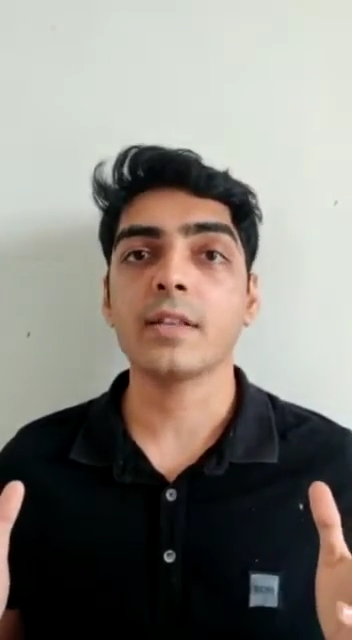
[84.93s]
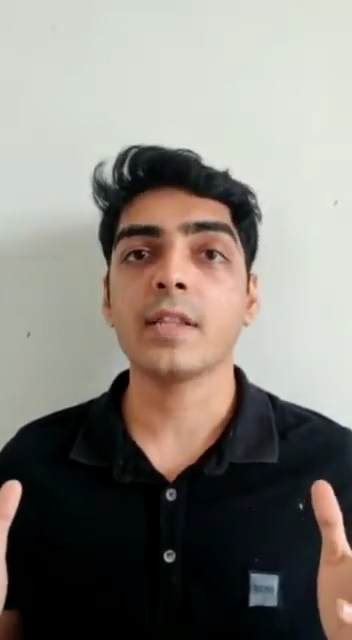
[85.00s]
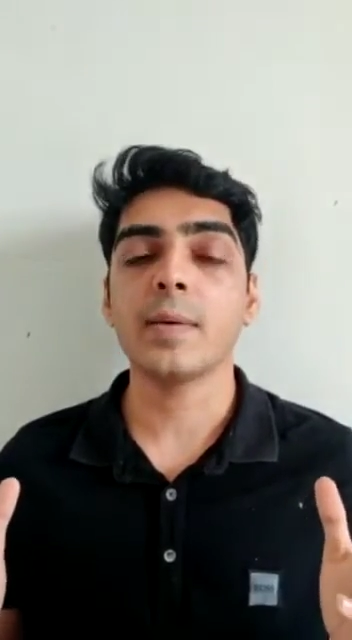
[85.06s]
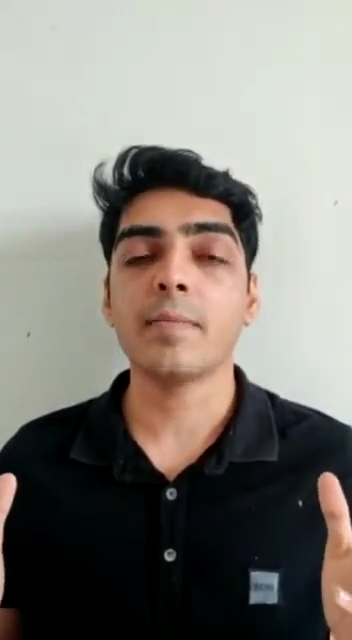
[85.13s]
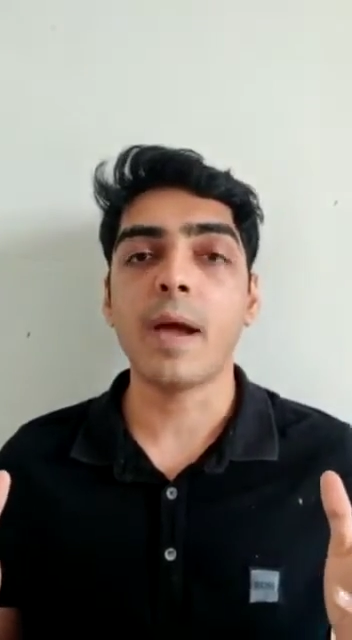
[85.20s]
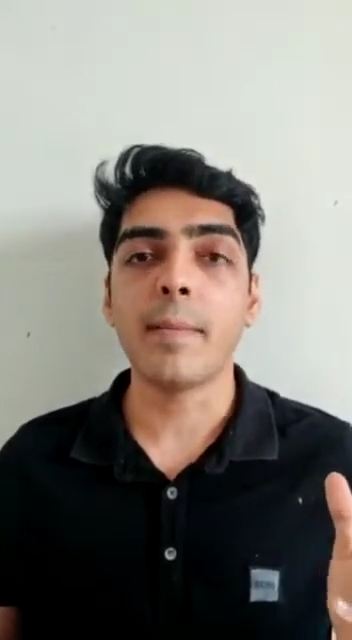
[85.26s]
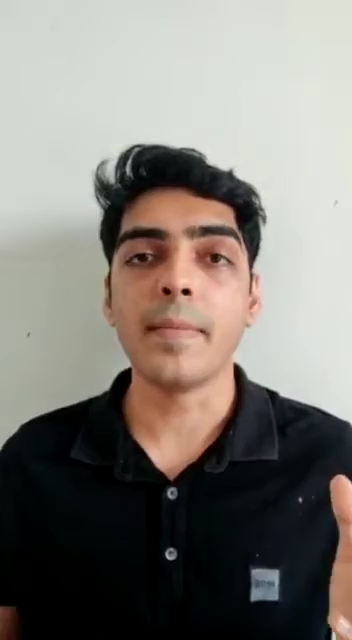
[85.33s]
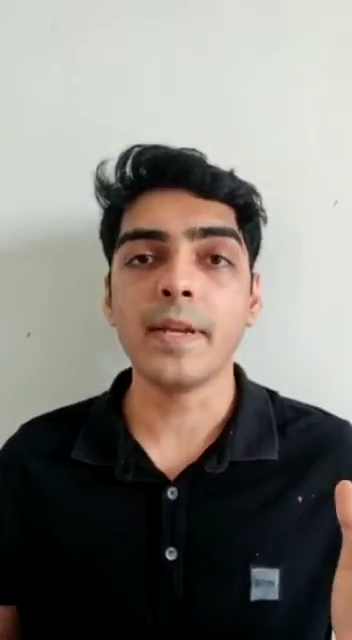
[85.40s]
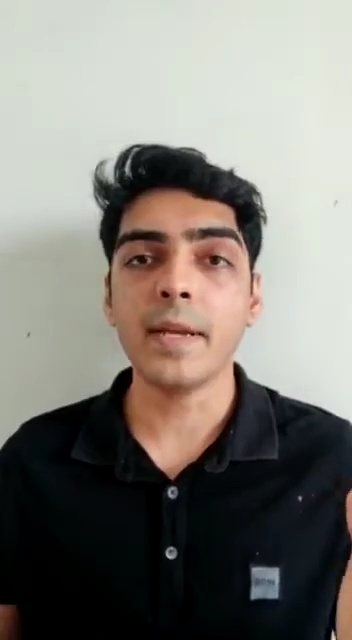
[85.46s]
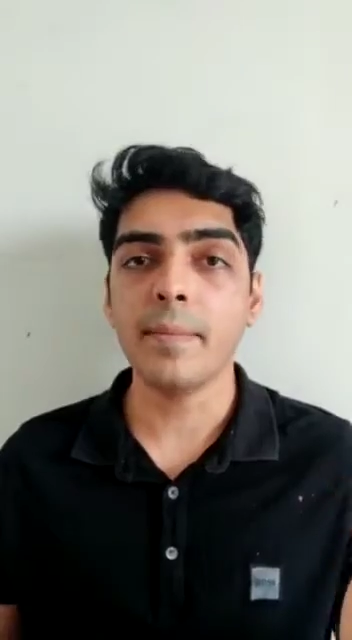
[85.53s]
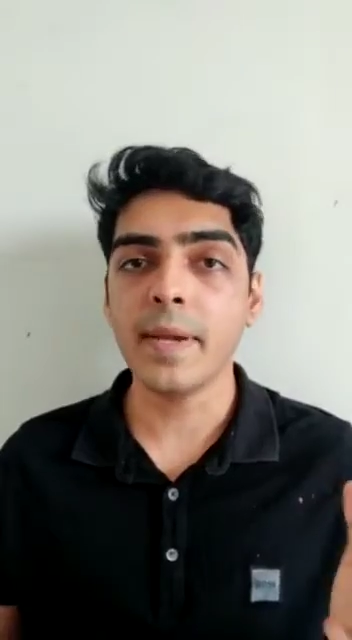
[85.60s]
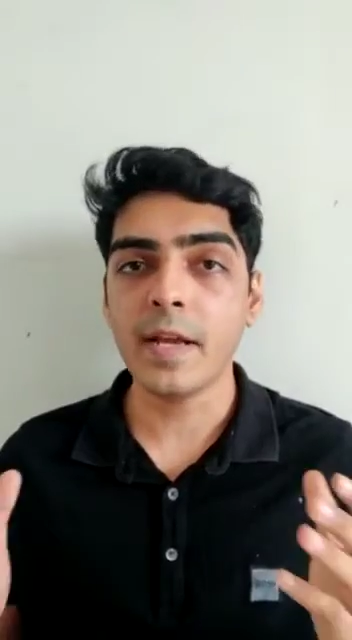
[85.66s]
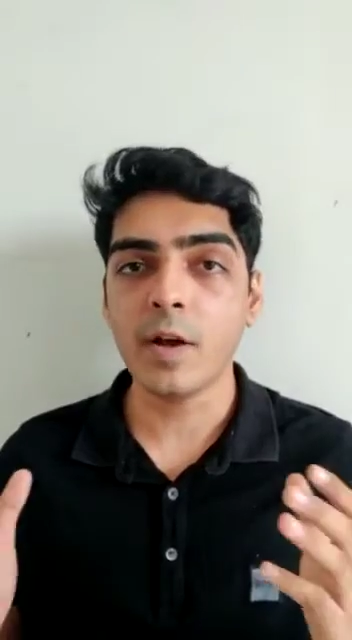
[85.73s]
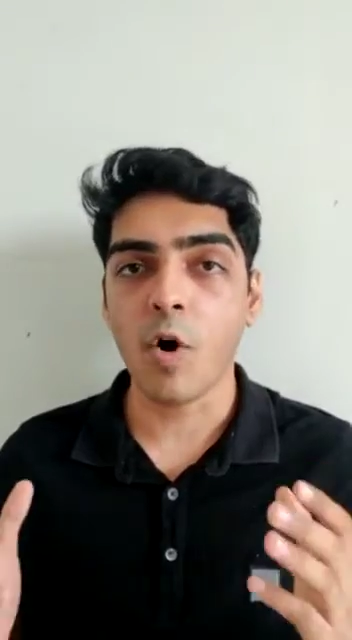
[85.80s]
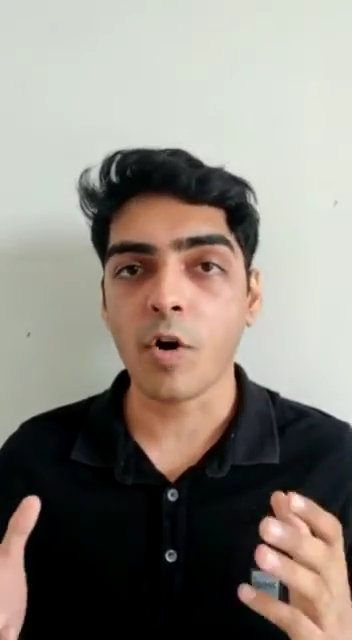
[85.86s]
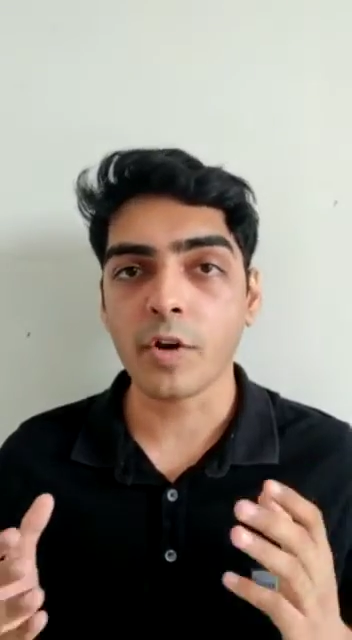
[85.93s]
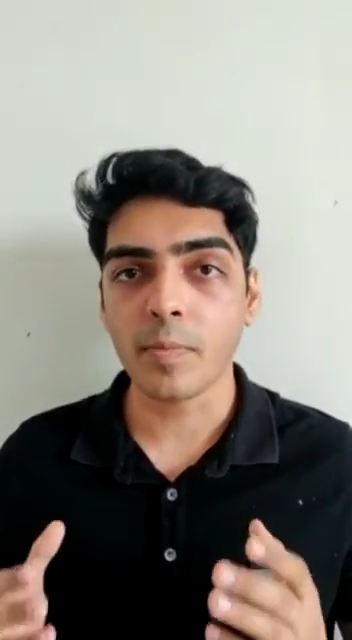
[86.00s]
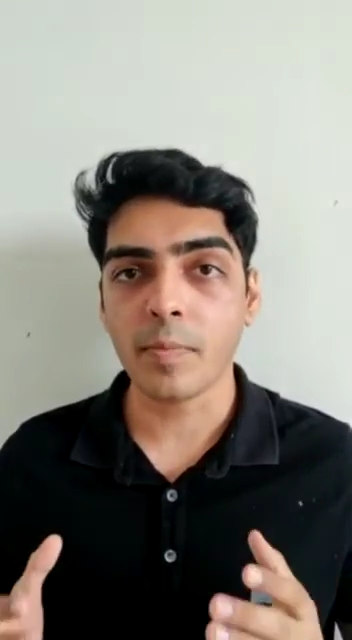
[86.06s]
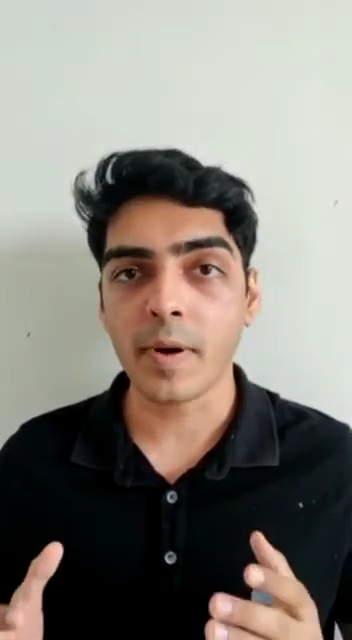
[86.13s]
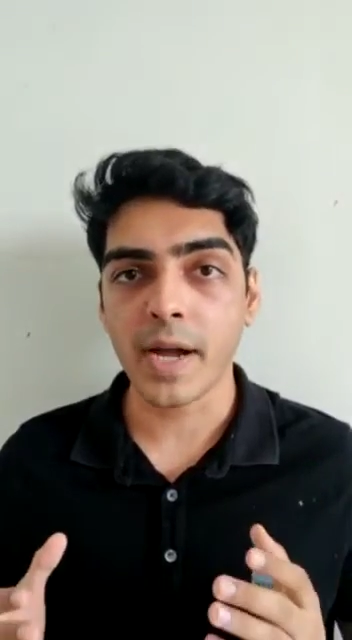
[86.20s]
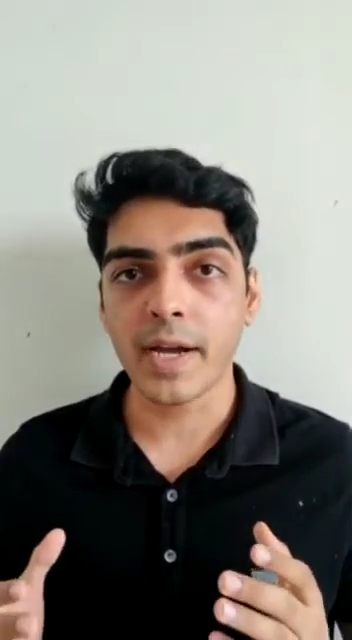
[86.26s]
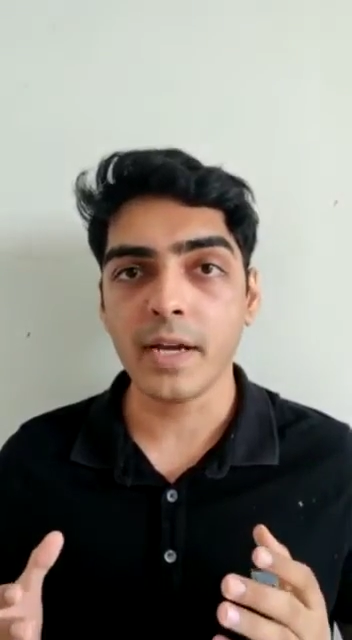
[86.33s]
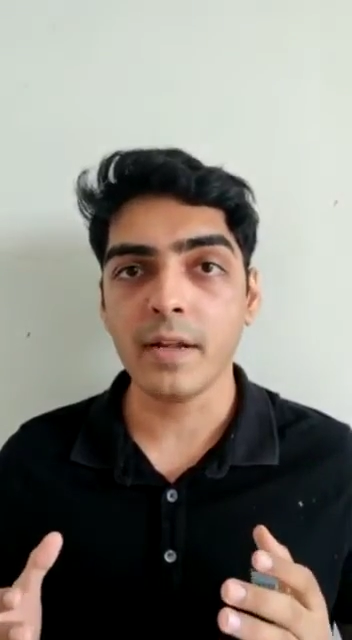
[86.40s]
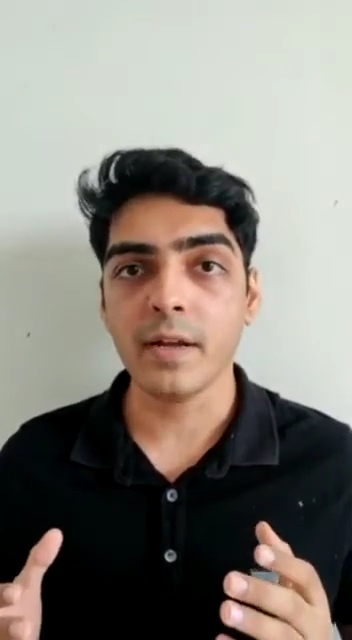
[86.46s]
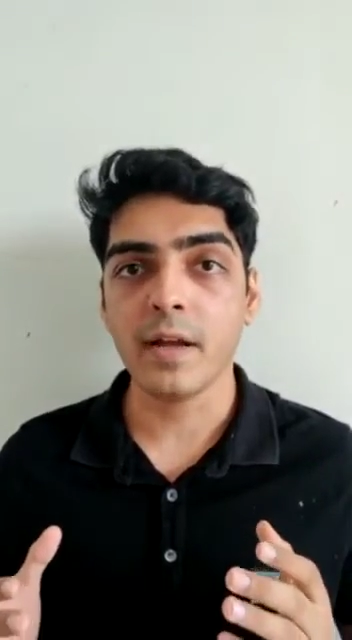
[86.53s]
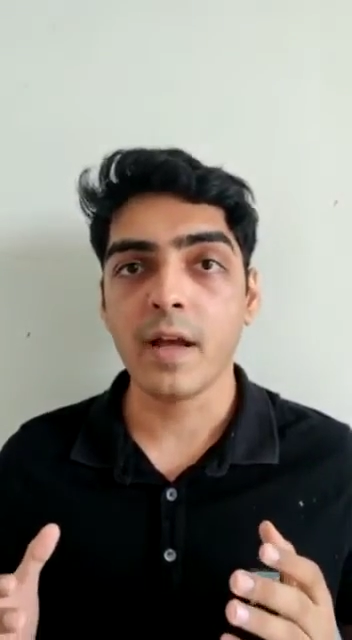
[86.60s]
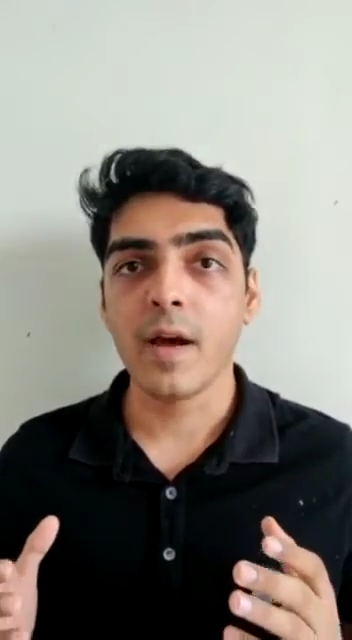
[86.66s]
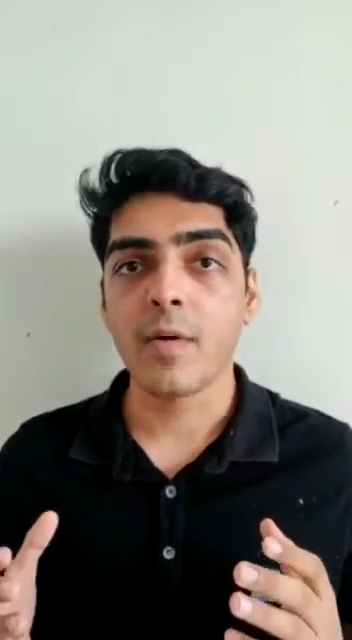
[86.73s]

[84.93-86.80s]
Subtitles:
the memory being occupied